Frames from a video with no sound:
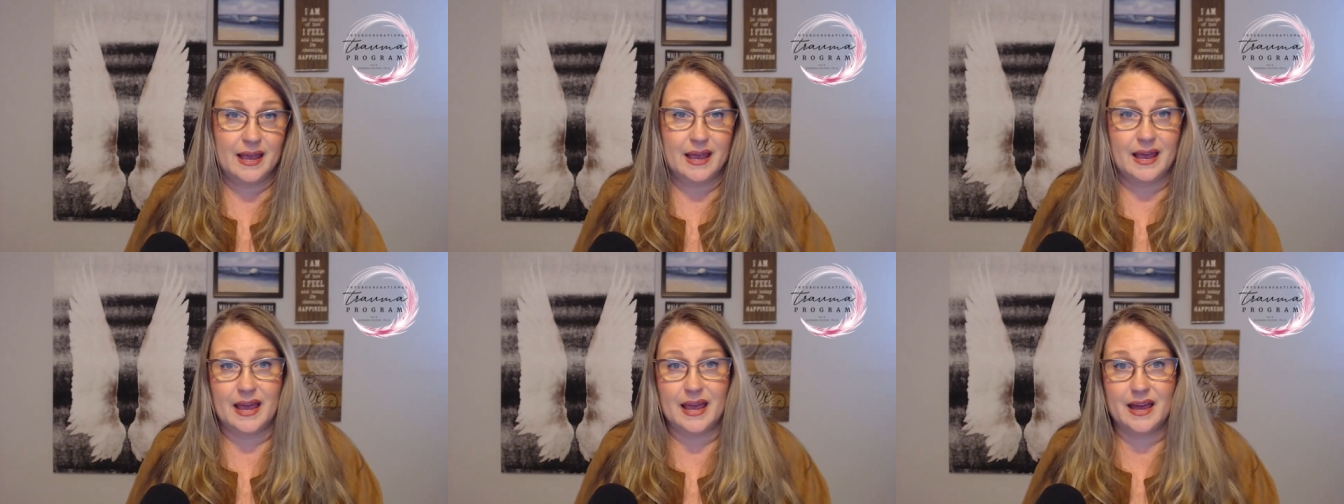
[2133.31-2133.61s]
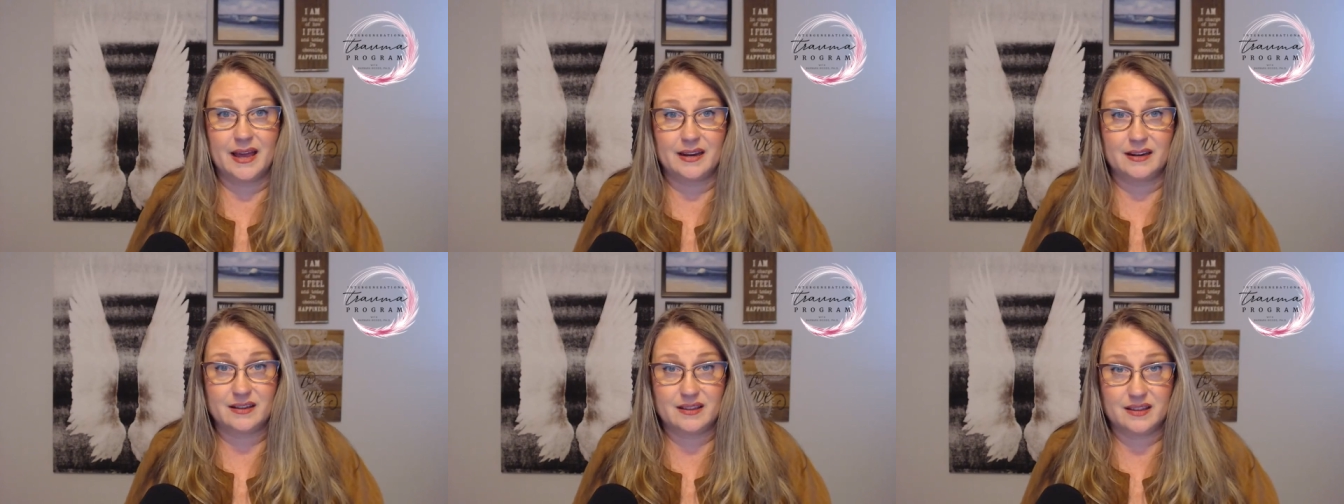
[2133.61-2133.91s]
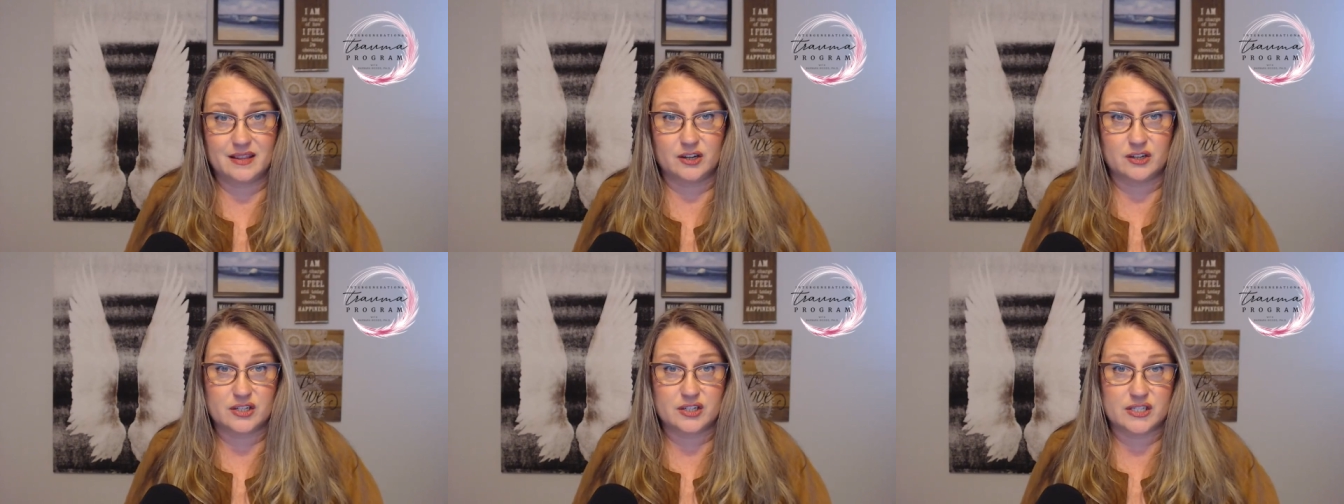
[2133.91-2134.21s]
and
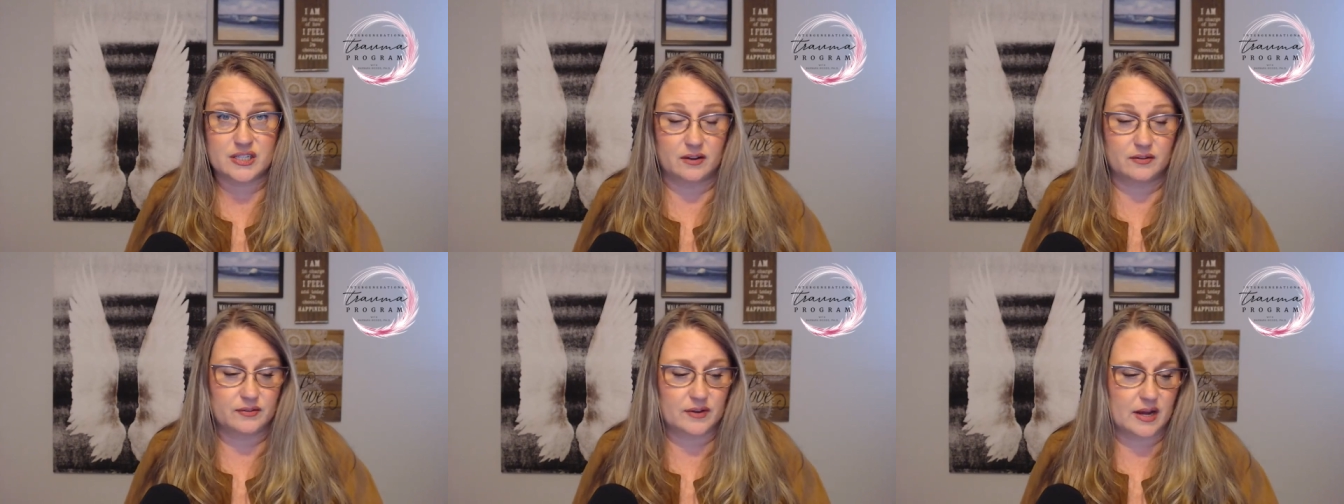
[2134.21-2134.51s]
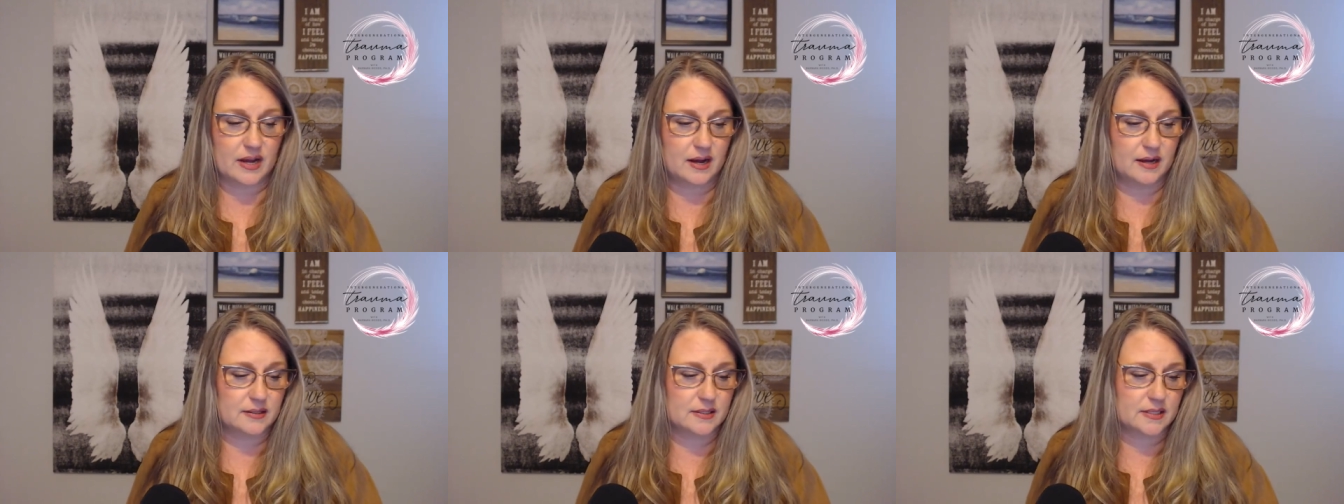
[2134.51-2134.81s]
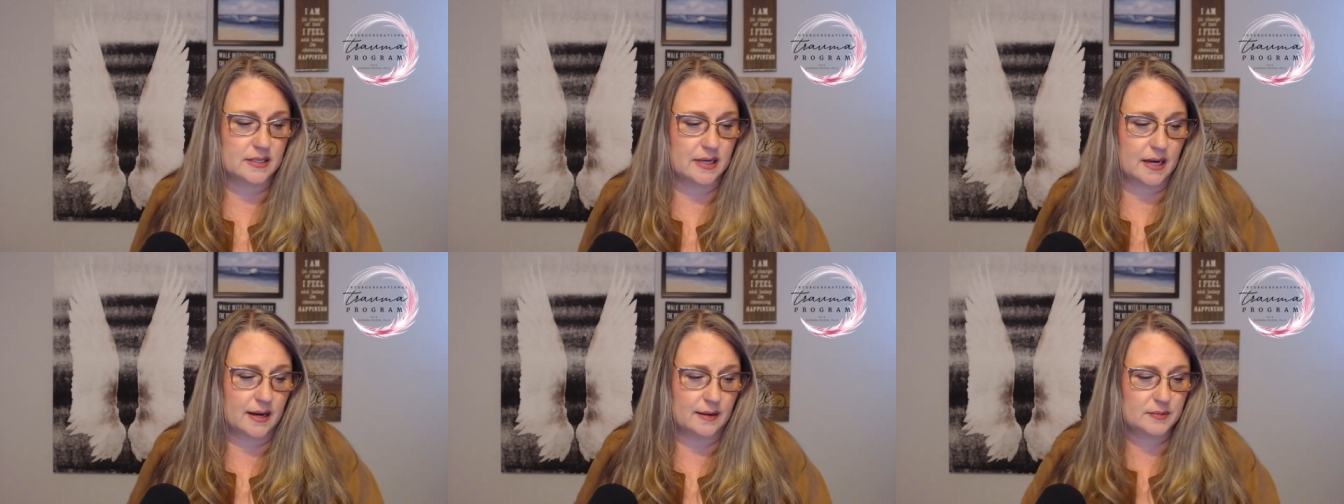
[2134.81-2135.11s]
their
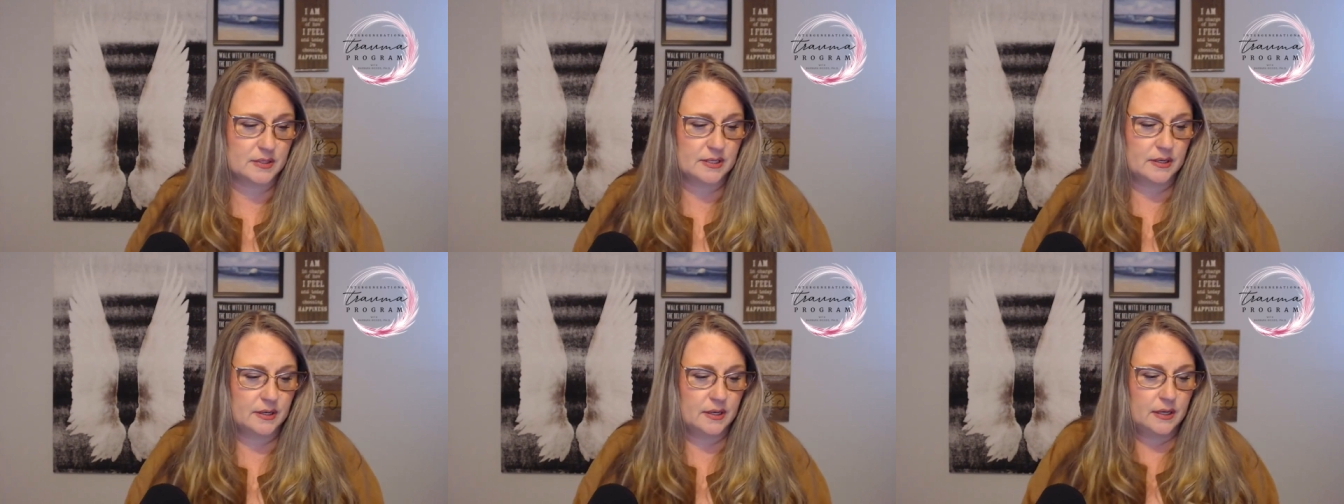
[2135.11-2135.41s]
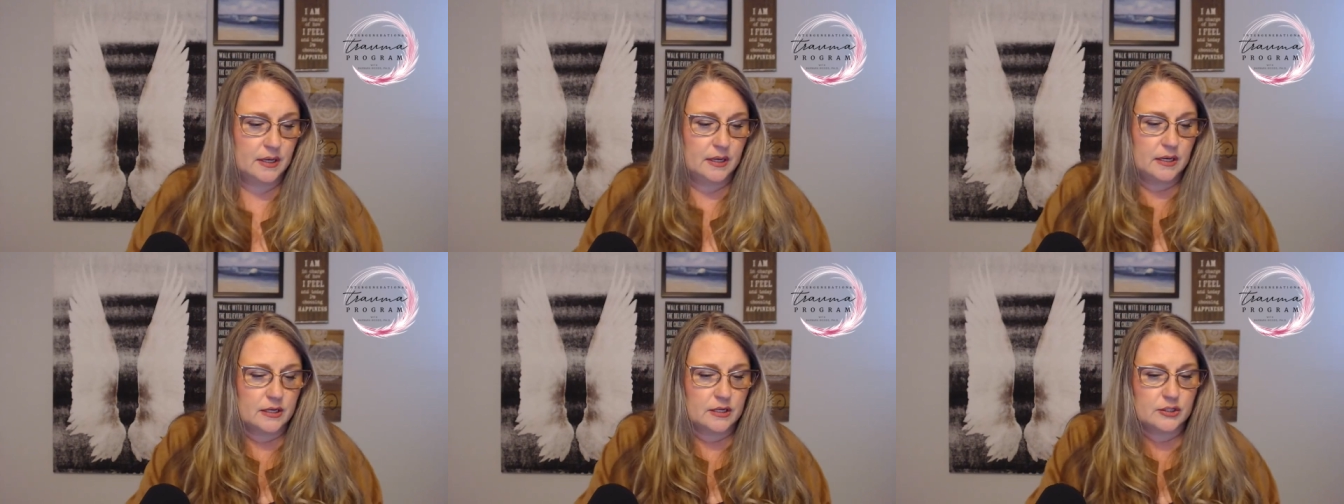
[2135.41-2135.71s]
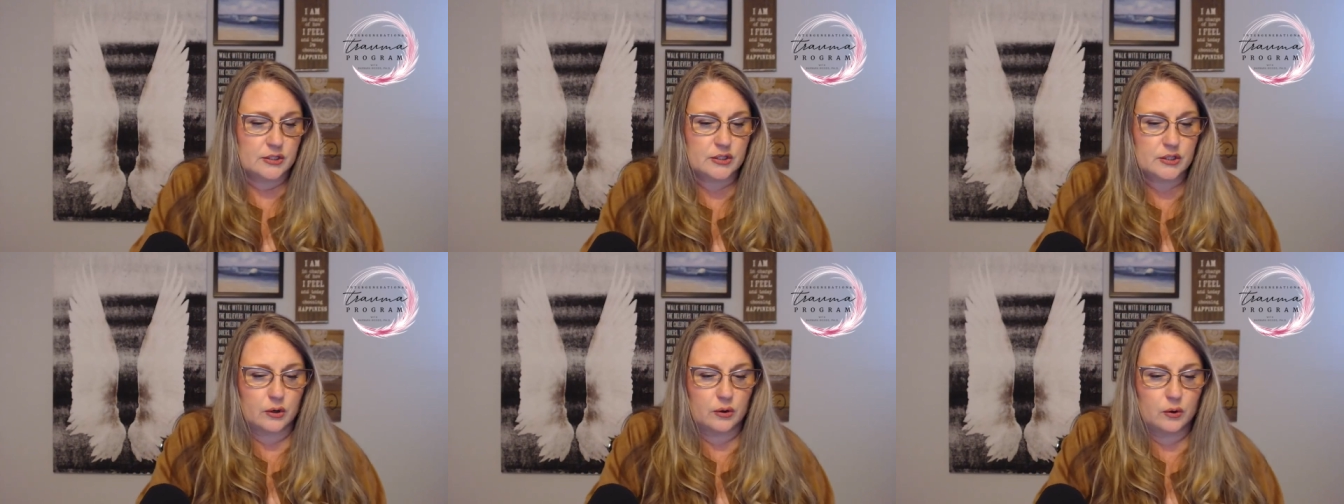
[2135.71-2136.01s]
self-concept.
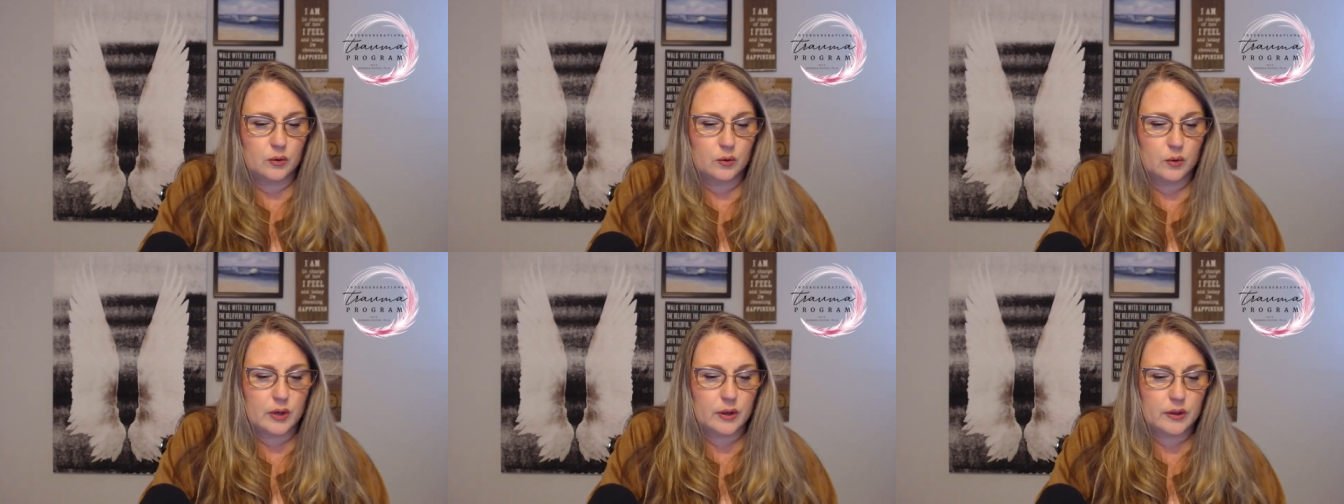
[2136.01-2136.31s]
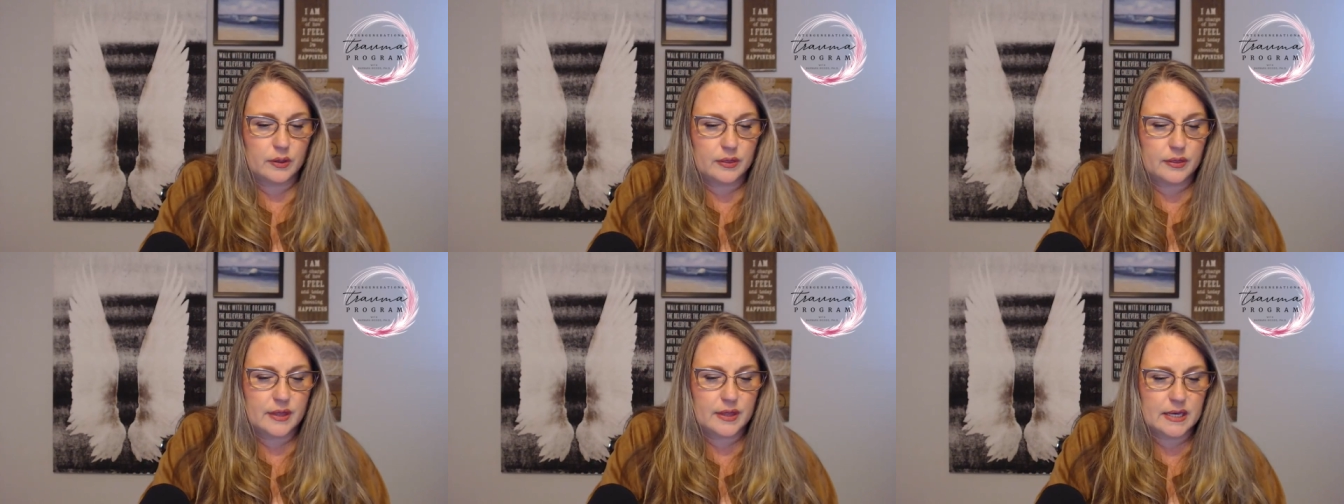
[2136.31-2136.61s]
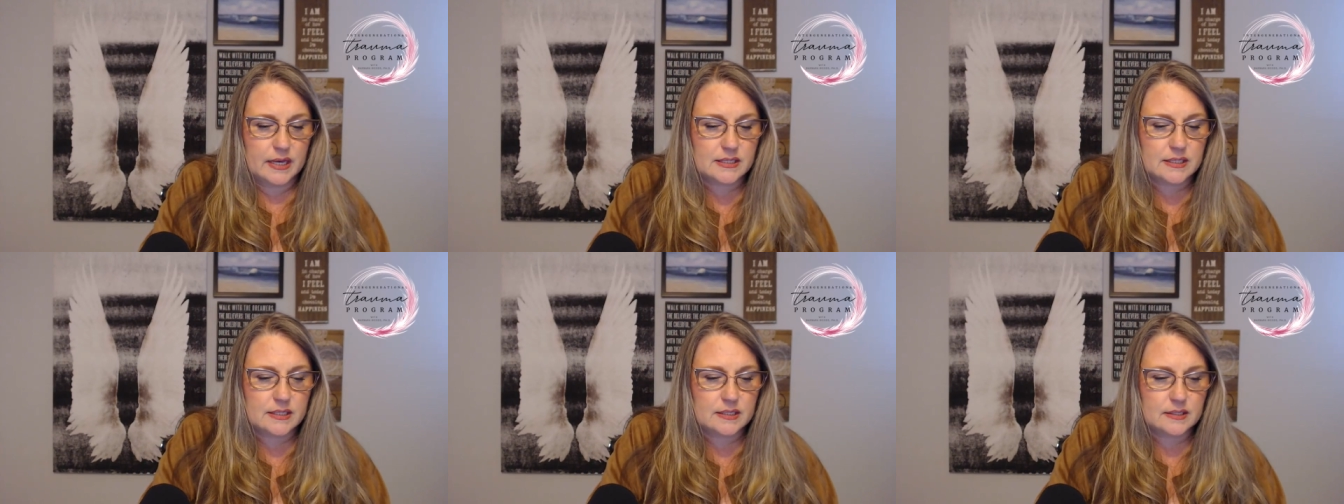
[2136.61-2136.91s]
So
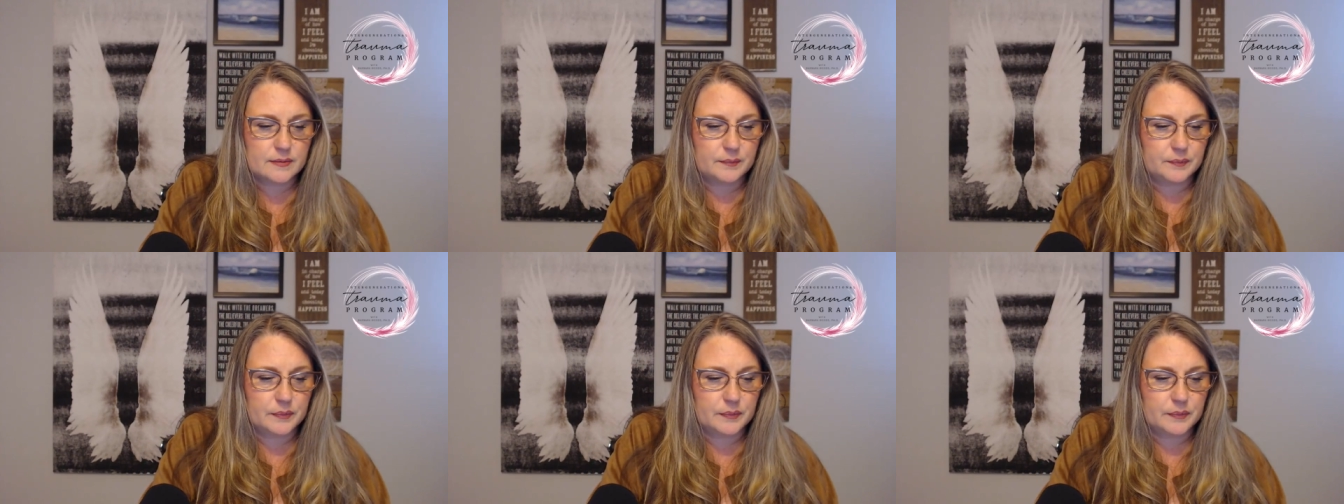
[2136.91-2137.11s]
this,